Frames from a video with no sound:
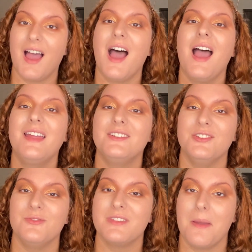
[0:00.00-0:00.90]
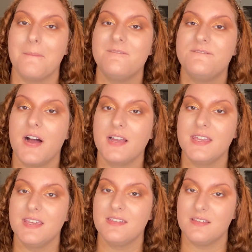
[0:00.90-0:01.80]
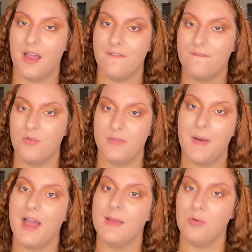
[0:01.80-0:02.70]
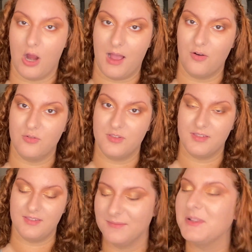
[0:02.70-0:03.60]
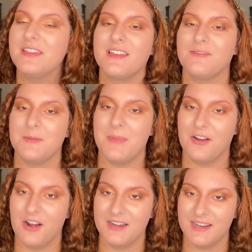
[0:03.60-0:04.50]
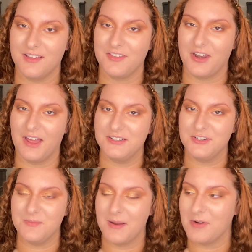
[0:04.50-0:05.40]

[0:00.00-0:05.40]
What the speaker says: I do some funky stuff with my brows. Please give me better ideas on how to do my